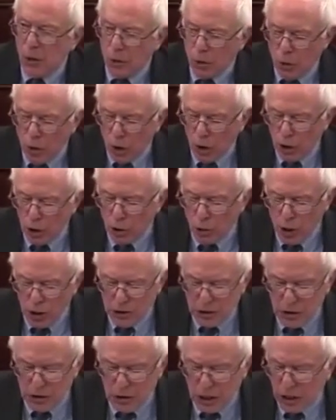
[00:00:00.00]
all
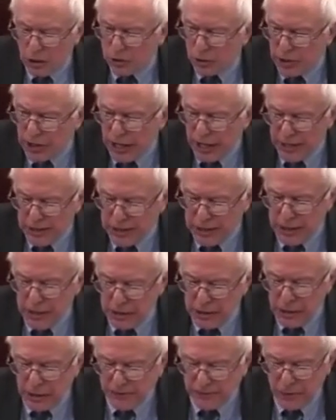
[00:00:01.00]
across this country in
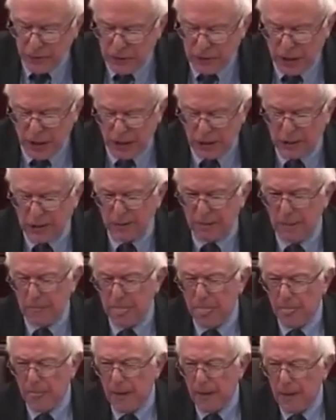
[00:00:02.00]
18 different states.
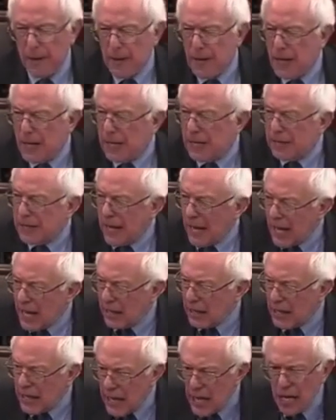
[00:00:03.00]

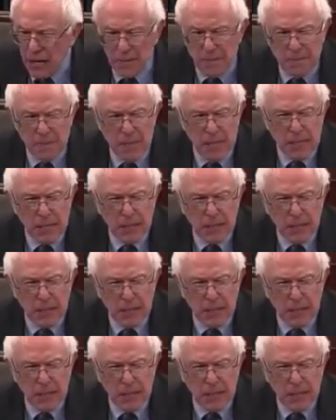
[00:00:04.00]
Tell that